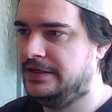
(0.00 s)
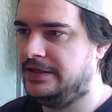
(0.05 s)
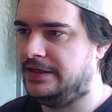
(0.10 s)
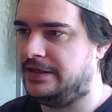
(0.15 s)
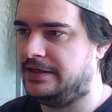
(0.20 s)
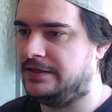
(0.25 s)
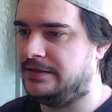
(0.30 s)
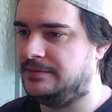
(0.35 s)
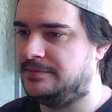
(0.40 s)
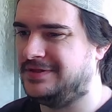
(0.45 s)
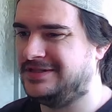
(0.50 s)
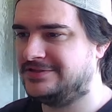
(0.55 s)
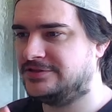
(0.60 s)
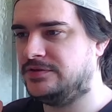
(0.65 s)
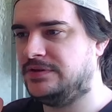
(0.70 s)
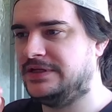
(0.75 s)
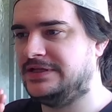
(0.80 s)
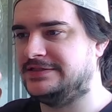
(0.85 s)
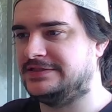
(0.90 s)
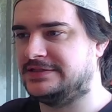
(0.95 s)
Um, but let's
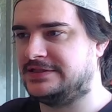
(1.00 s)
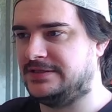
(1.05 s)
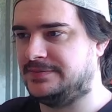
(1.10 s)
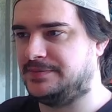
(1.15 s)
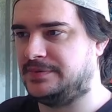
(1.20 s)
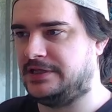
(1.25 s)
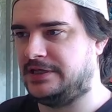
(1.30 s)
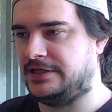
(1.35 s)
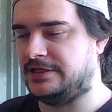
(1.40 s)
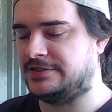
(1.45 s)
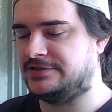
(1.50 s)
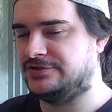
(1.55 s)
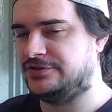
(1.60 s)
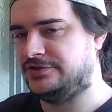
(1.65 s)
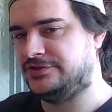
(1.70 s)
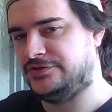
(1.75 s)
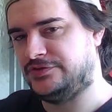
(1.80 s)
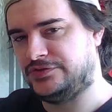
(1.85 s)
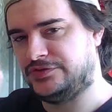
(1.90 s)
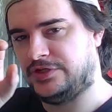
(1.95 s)
go ahead and skip ahead, because
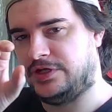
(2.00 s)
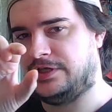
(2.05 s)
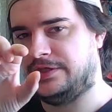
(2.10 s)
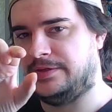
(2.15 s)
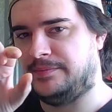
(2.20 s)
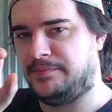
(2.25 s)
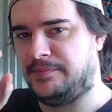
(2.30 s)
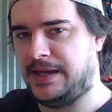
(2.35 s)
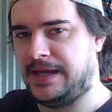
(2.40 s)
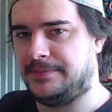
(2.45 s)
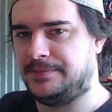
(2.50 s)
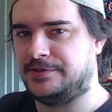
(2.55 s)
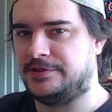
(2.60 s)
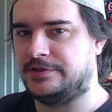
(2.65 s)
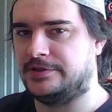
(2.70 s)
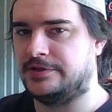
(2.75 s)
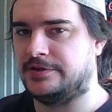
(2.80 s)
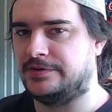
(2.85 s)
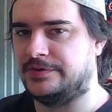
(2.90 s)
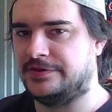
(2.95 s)
as you saw on the map
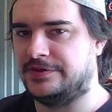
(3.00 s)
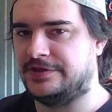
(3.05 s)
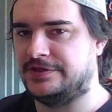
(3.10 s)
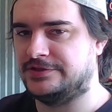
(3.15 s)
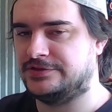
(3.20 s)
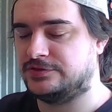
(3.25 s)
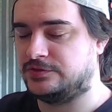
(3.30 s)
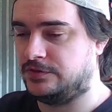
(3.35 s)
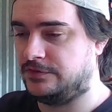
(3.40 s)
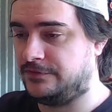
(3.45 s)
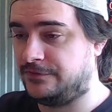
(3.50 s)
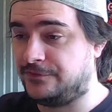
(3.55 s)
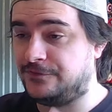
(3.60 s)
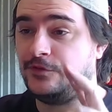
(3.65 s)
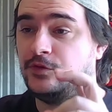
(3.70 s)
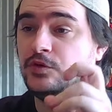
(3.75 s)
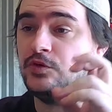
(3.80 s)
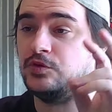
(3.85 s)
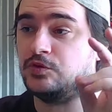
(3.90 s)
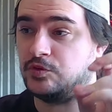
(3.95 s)
here, this
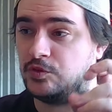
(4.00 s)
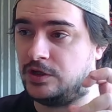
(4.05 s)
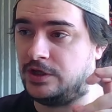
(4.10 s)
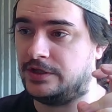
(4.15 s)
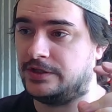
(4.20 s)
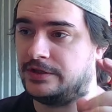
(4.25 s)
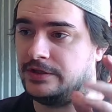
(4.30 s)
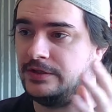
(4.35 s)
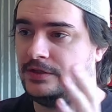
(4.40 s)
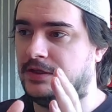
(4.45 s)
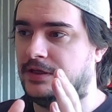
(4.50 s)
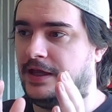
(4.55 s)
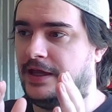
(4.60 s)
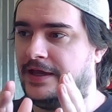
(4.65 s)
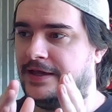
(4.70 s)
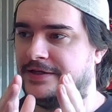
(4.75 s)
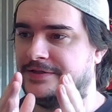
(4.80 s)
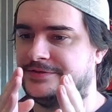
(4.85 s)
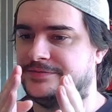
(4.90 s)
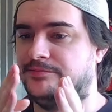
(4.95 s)
full run
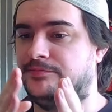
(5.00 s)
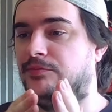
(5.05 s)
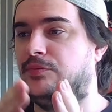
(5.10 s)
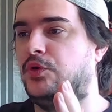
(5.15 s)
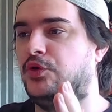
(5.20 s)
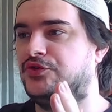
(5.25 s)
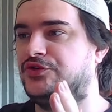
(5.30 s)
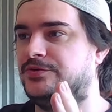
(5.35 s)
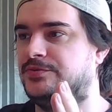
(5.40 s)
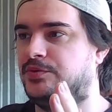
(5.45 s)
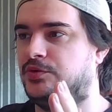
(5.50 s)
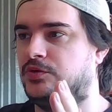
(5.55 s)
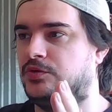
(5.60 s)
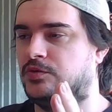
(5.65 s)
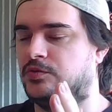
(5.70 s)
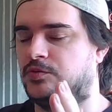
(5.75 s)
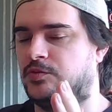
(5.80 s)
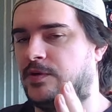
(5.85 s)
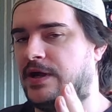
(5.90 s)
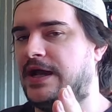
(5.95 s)
has
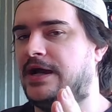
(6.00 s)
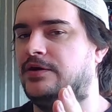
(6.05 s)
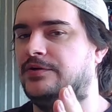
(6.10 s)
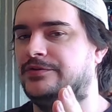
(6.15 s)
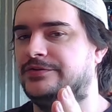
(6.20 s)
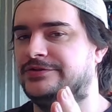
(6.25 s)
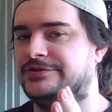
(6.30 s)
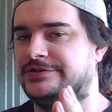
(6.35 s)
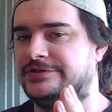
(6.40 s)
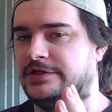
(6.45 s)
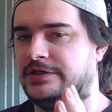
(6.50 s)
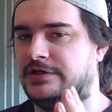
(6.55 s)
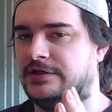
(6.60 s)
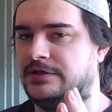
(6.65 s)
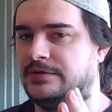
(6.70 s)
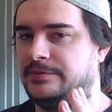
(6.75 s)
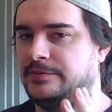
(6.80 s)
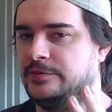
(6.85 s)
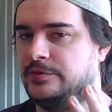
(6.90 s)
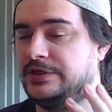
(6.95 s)
multiple rounds,
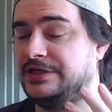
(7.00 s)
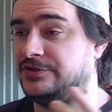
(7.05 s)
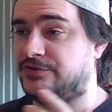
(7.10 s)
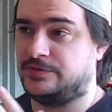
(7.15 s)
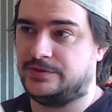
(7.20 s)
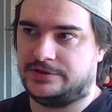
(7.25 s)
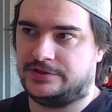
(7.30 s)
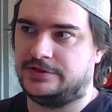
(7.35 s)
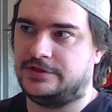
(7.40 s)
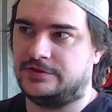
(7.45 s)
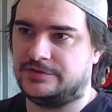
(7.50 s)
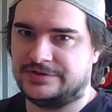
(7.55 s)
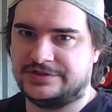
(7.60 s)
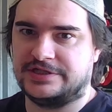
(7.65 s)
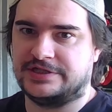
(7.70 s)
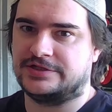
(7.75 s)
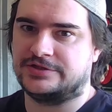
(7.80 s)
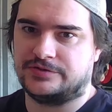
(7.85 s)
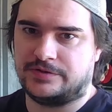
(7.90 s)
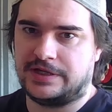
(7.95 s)
um, each with, you know,
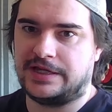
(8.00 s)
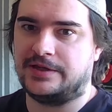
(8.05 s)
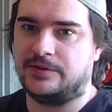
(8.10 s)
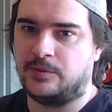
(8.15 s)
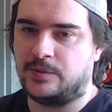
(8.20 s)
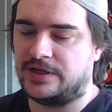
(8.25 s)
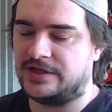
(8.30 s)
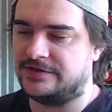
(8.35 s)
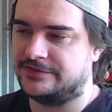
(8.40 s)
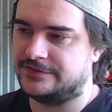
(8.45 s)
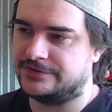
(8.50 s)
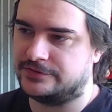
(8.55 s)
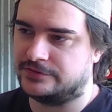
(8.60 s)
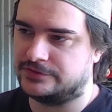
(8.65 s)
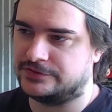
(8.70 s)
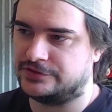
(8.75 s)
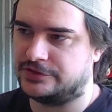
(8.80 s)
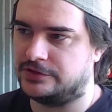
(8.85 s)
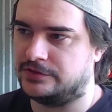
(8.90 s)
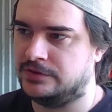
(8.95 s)
six or eight waves
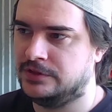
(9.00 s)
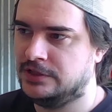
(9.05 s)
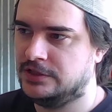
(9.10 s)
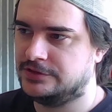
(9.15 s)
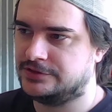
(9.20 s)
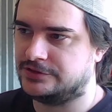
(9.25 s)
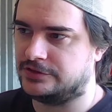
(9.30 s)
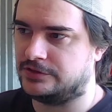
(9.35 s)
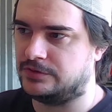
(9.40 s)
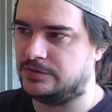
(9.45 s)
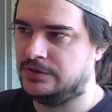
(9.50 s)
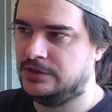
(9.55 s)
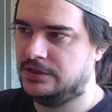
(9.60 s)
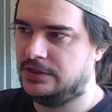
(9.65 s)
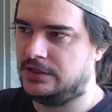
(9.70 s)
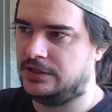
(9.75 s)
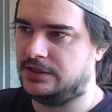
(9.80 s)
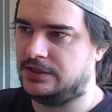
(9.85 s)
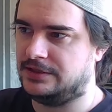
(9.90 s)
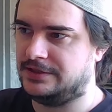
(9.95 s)
or so. So
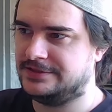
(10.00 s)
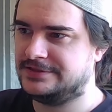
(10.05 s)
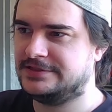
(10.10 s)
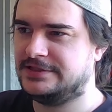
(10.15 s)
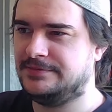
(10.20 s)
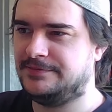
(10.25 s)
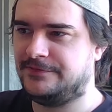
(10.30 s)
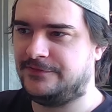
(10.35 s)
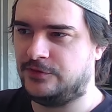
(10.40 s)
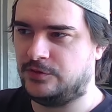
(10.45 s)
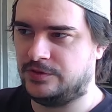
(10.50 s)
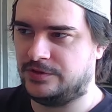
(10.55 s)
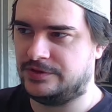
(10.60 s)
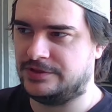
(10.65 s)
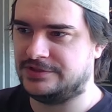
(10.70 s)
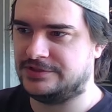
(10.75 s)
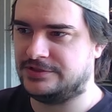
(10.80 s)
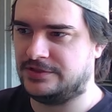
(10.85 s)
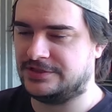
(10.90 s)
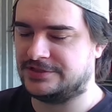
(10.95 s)
uh, let's skip forward
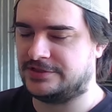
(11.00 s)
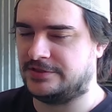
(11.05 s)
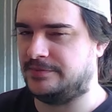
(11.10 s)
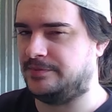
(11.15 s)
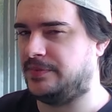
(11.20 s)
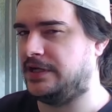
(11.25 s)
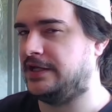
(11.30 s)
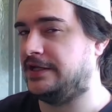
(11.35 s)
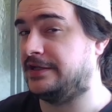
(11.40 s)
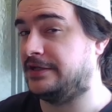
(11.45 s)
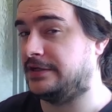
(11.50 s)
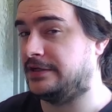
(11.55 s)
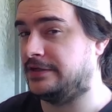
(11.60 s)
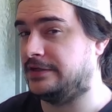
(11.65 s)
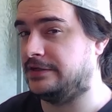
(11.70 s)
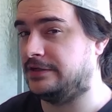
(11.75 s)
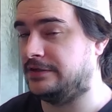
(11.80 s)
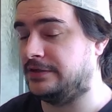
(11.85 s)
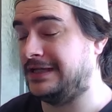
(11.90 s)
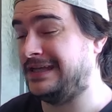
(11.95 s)
until I start buying
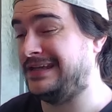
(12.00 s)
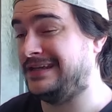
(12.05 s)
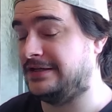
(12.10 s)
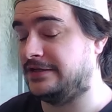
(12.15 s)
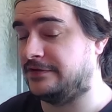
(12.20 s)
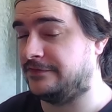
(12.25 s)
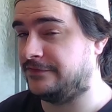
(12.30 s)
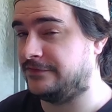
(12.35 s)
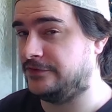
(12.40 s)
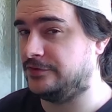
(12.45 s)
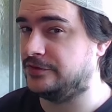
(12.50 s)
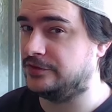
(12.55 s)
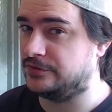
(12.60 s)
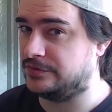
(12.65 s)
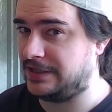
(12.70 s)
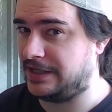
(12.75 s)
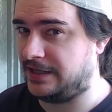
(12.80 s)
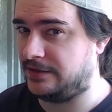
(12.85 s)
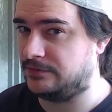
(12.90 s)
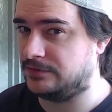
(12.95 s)
uh, and getting a few new
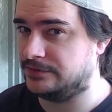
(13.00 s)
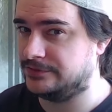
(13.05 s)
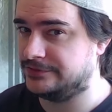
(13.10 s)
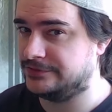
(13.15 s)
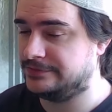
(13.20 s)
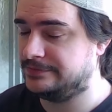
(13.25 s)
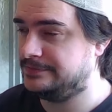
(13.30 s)
towers.